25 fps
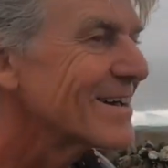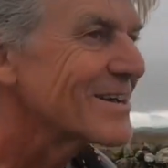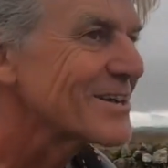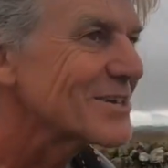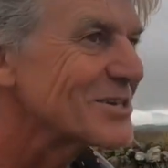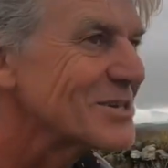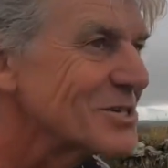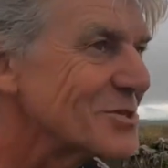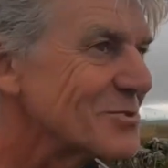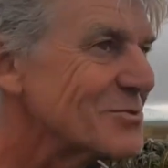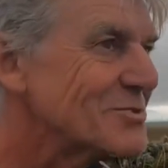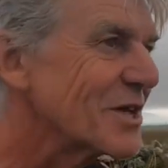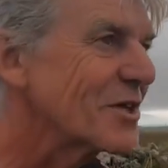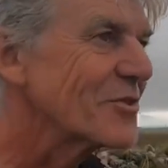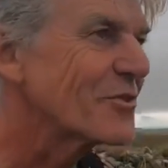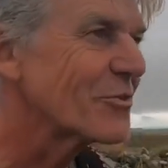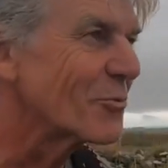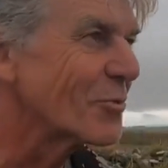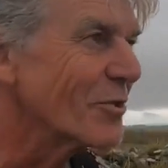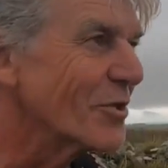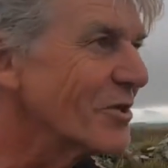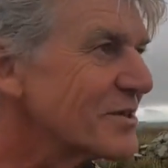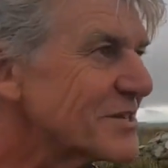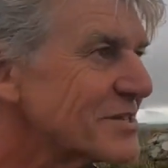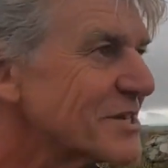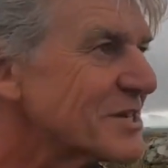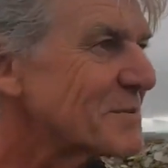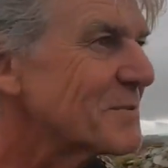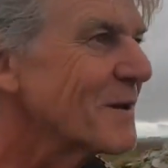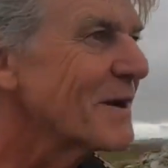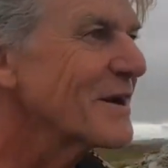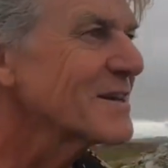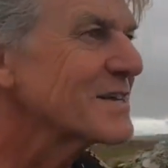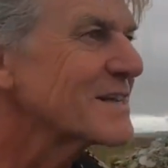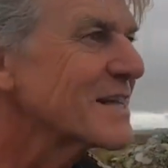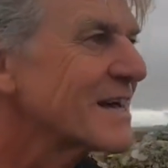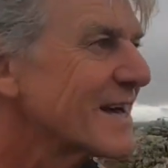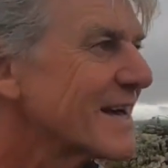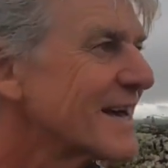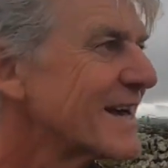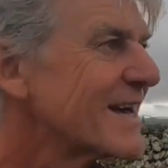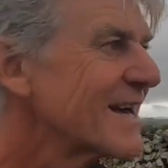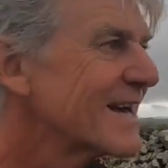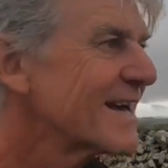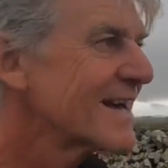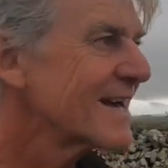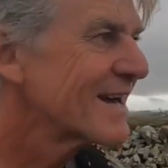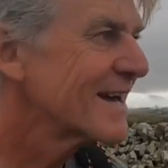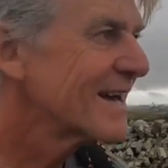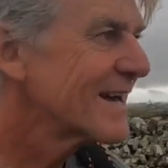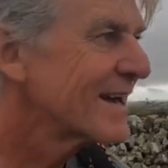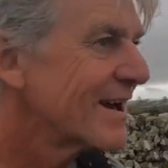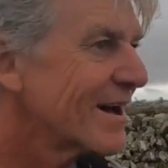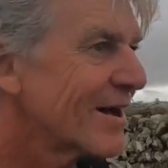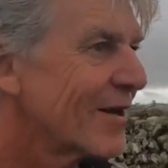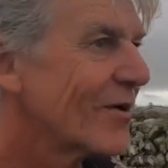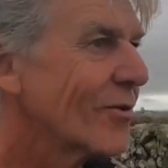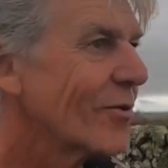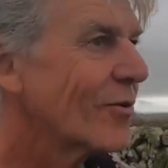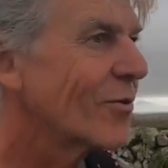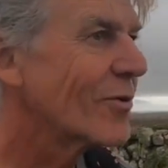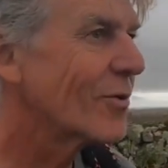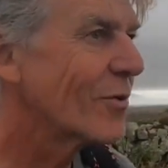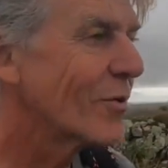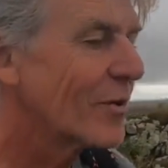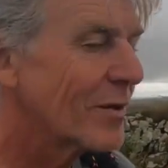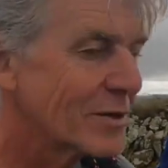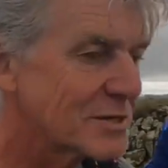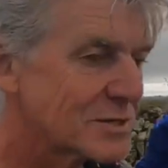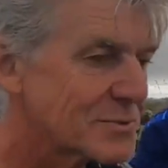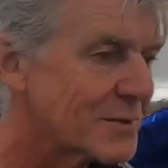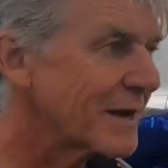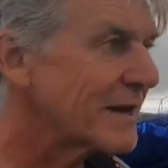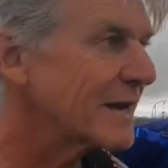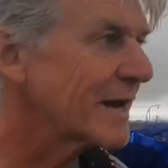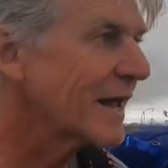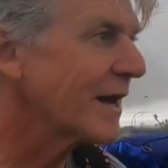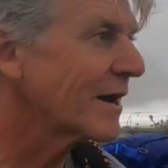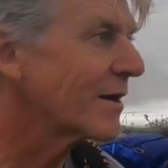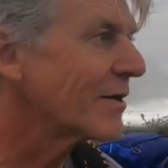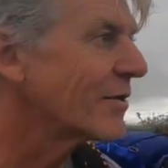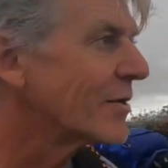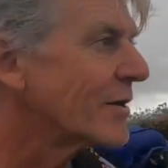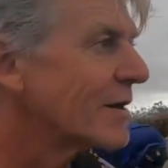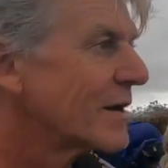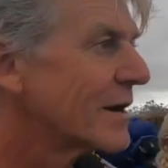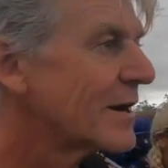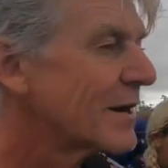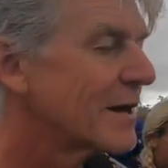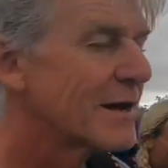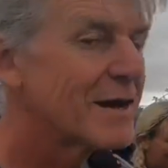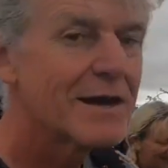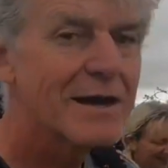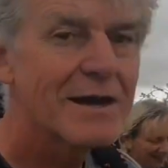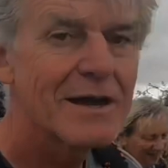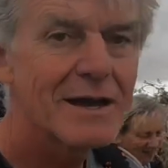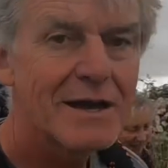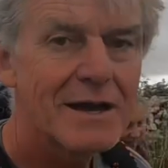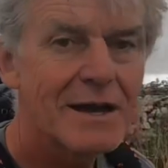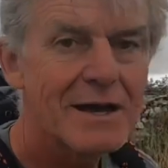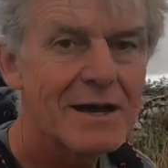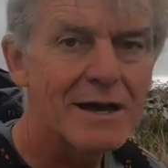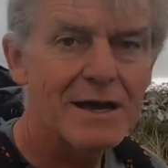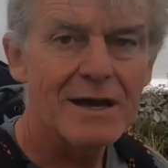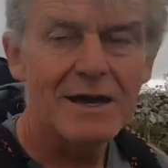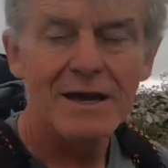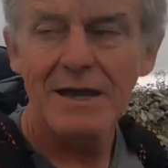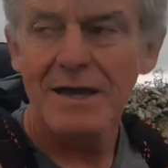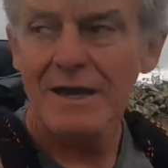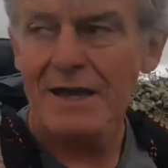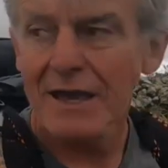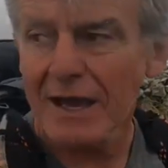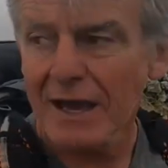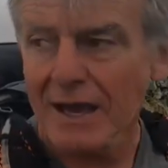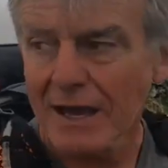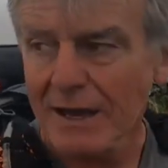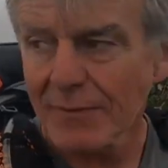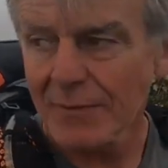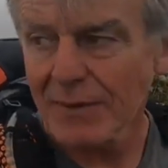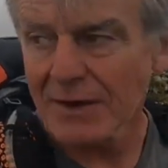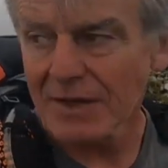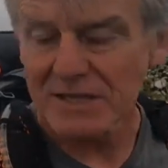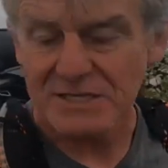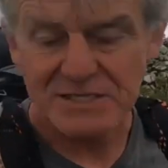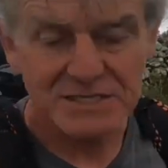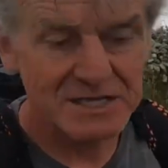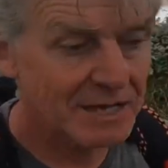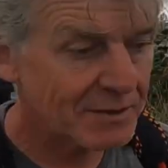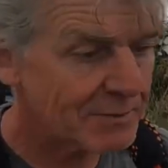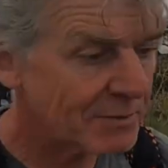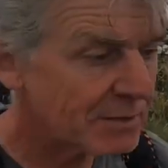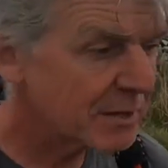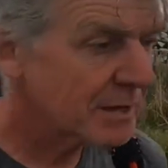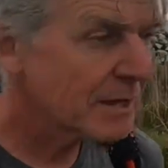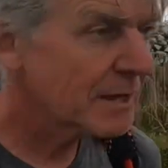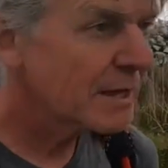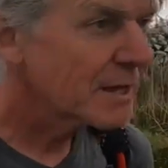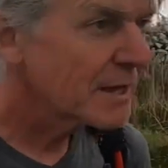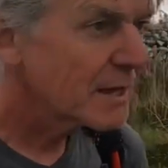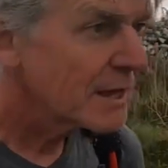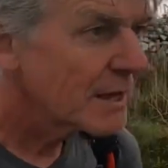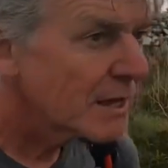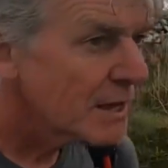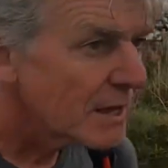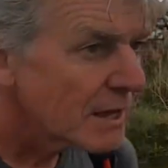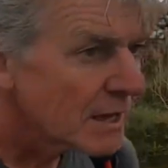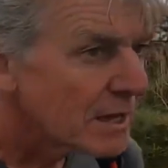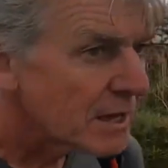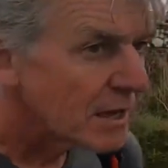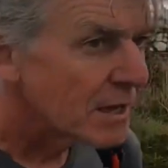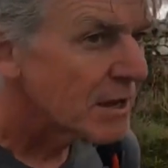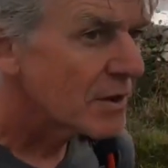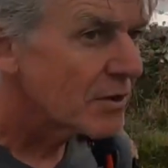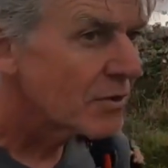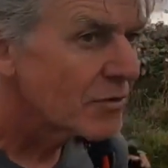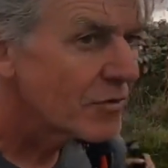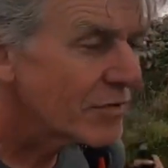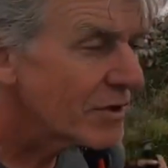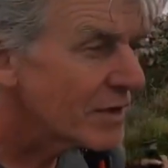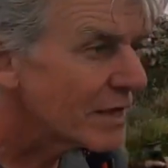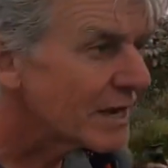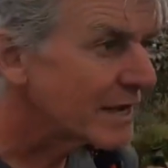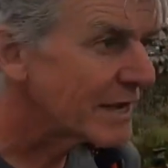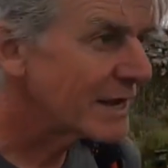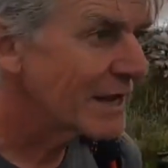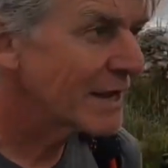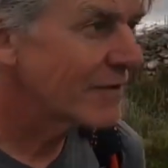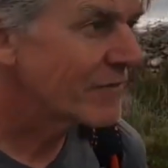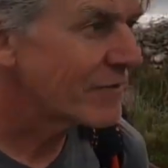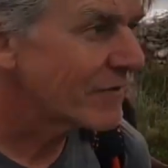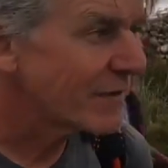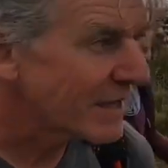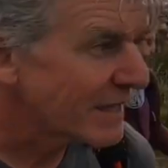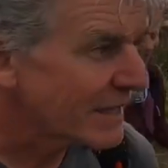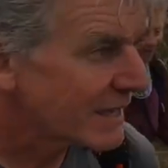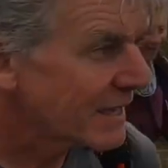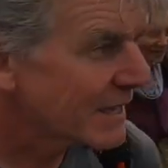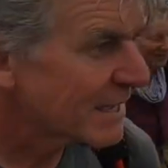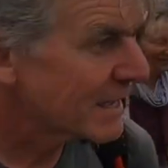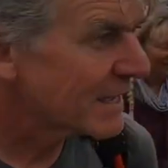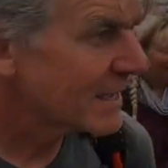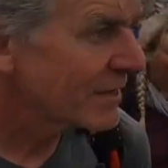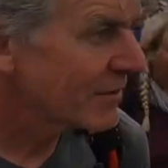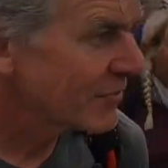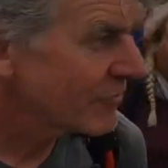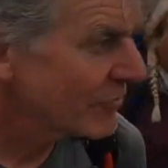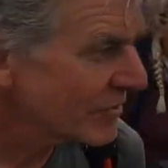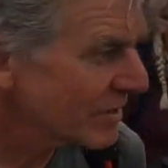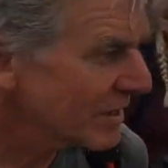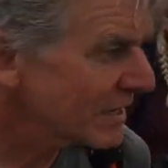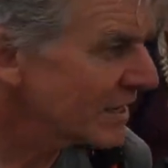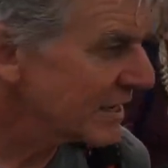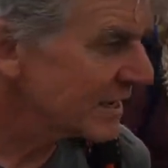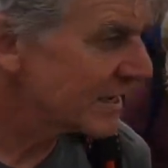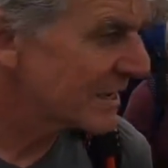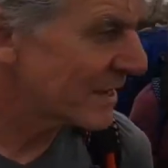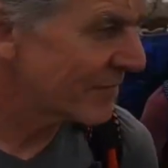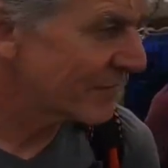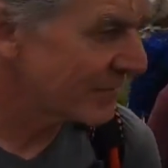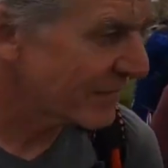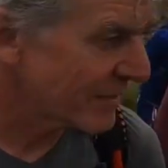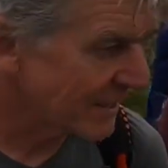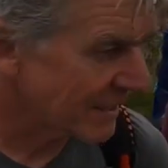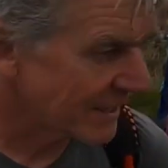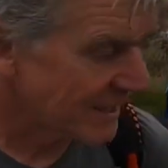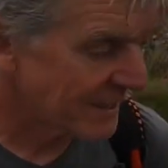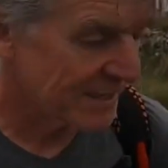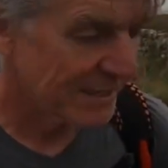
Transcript: could use other words, I suppose. Oh, where's right now? Yeah, but it's really lovely, really lovely.